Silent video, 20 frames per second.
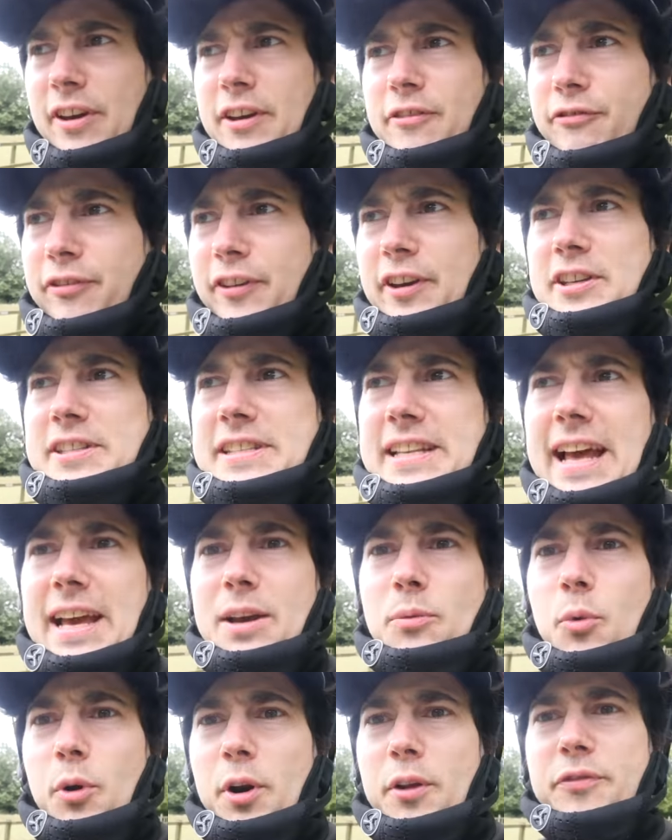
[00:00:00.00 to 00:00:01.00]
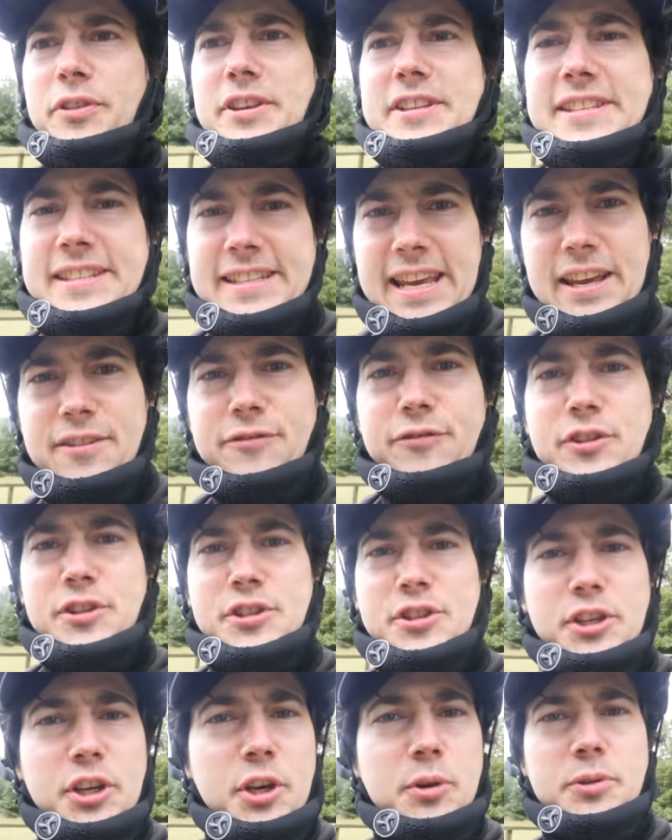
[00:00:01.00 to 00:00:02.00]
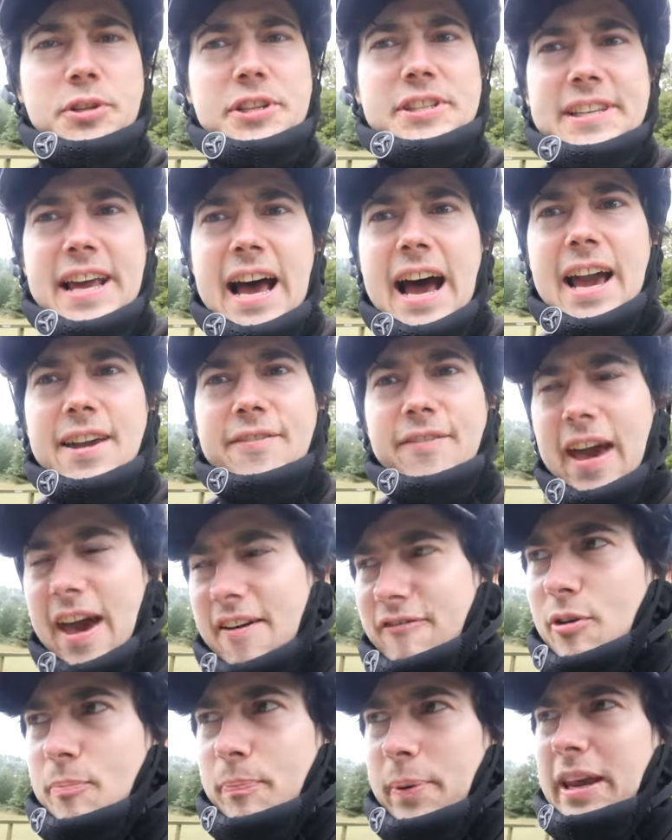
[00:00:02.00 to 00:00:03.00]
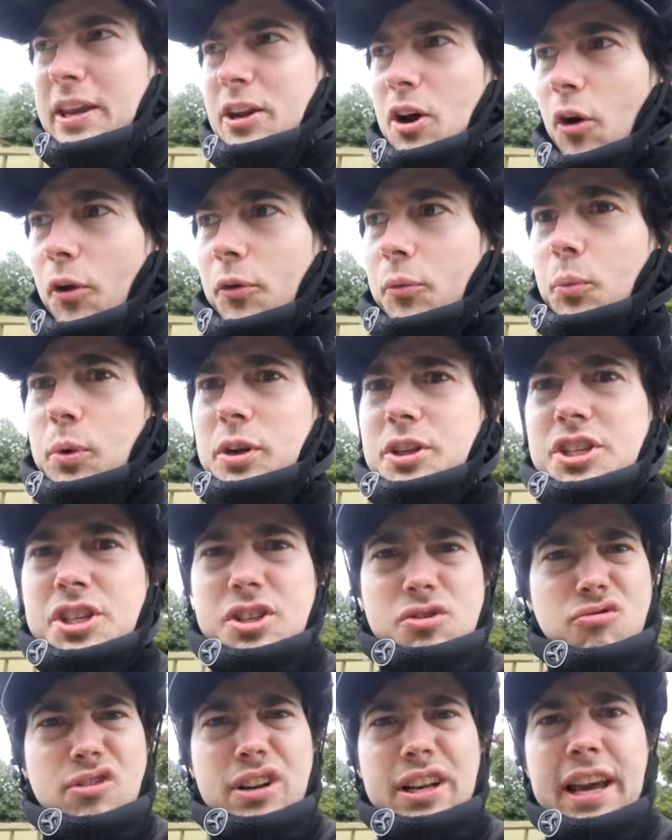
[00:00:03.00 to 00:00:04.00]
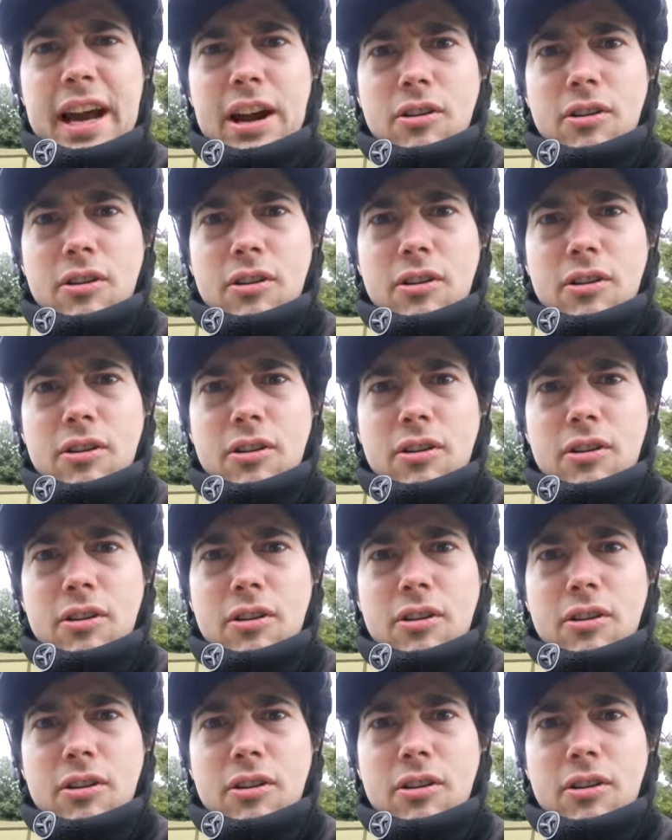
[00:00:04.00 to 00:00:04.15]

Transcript: It feels like one of the safest scooters I've ever been on, which is really